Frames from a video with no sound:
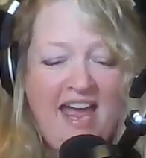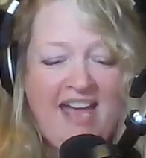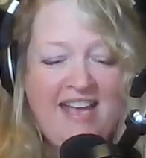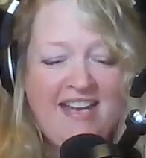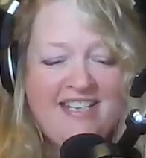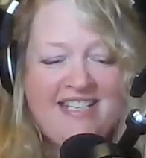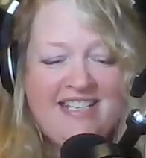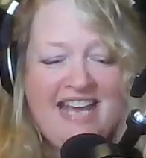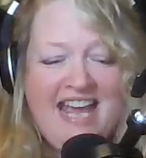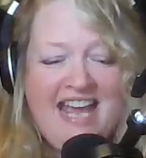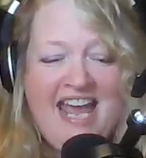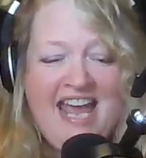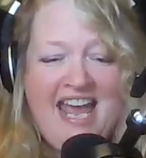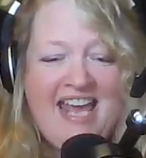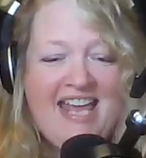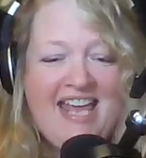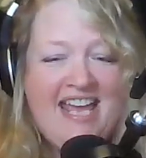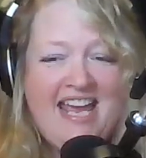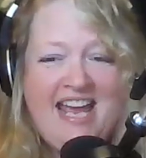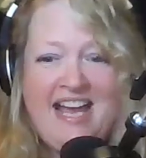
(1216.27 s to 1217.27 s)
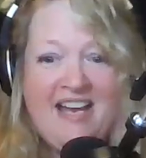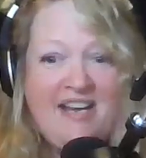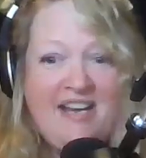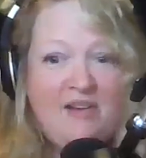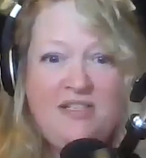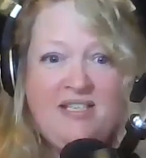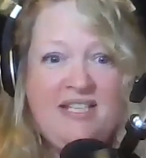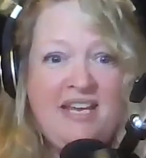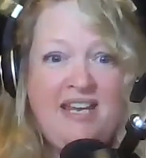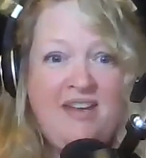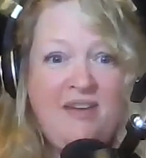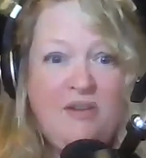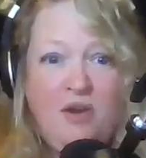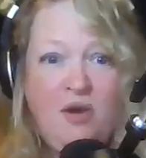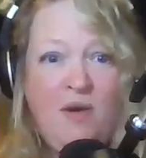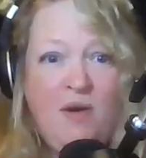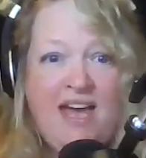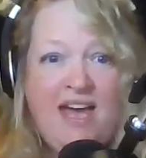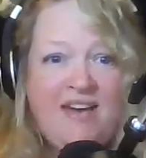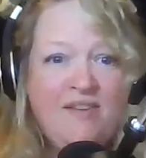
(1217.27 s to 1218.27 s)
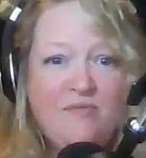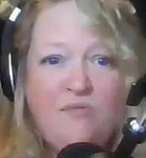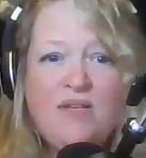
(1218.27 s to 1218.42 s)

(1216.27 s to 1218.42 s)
And you say, go ahead,